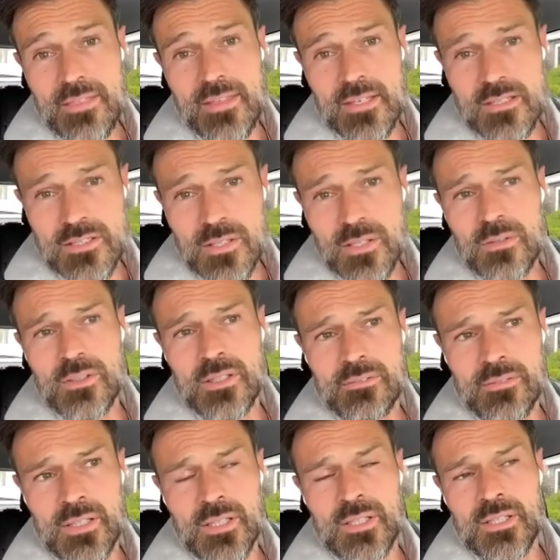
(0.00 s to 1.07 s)
I think so. And
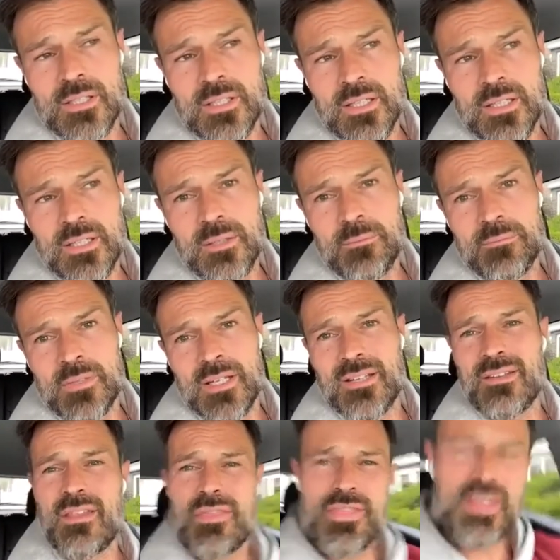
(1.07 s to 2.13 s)

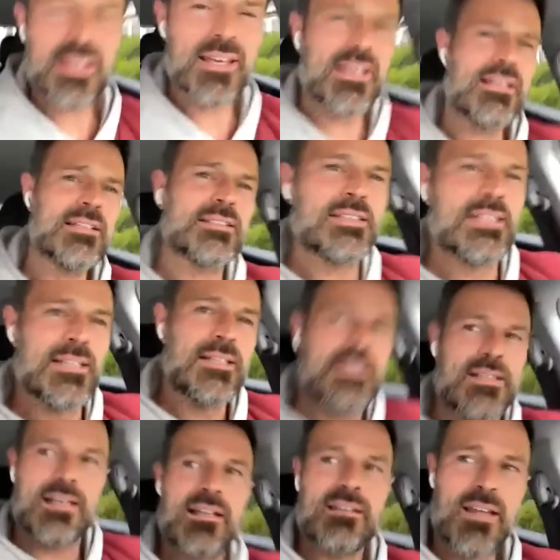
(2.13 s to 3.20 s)
the thing is,
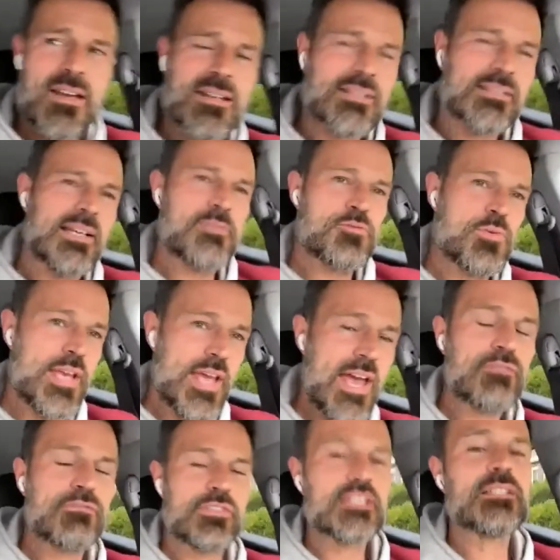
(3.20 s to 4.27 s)
a lot of times we
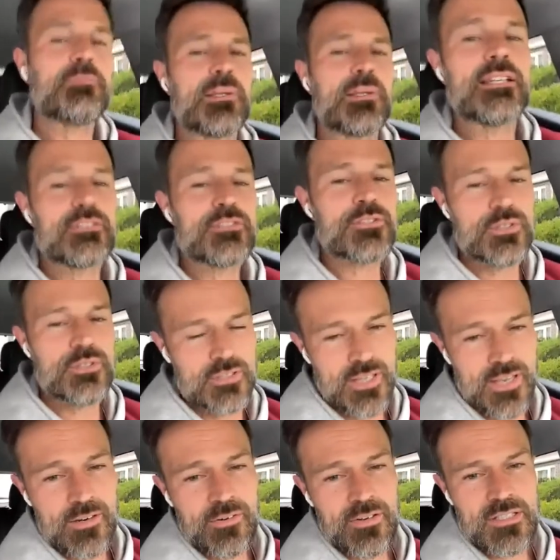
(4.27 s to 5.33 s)
have discipline in certain
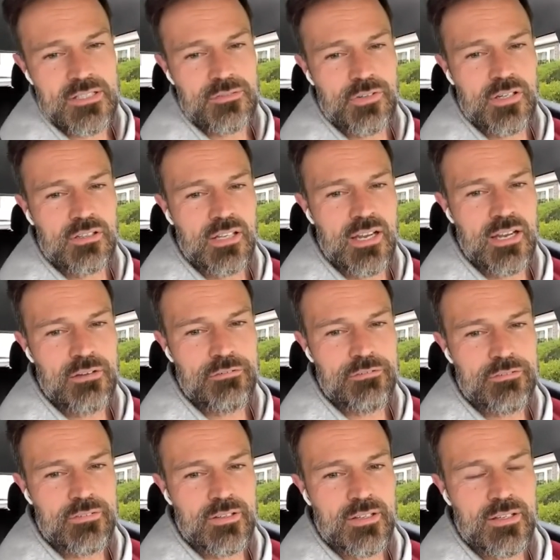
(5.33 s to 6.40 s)
areas of our life,
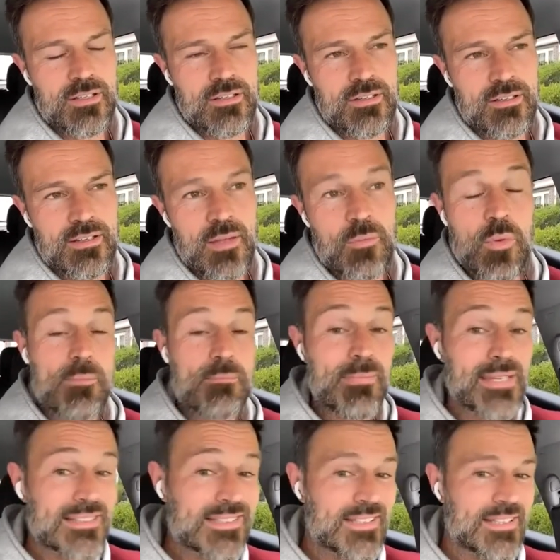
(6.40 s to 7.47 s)
and we
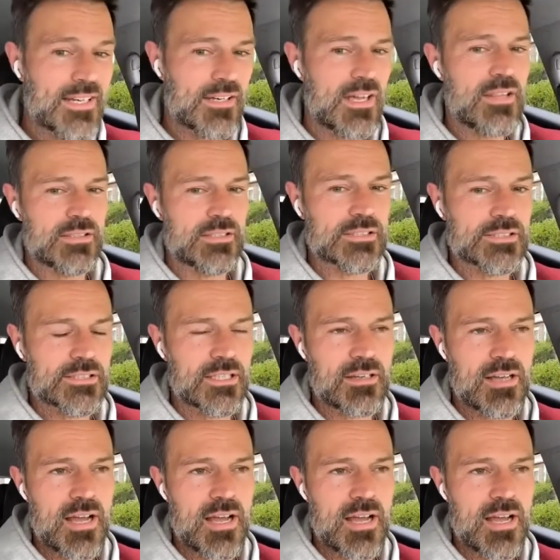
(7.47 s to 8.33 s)
miss it in others.